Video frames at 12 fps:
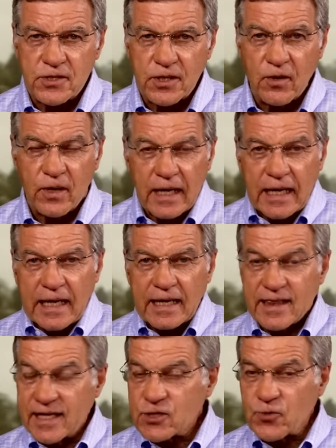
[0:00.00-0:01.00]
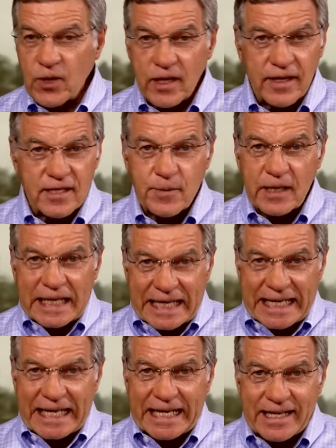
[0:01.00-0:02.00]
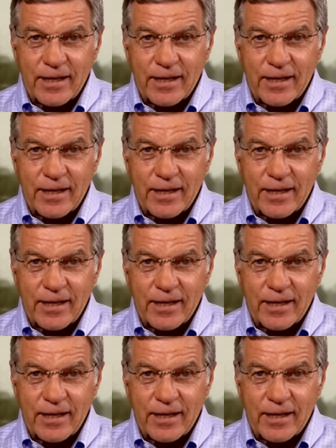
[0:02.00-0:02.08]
So this really has been the key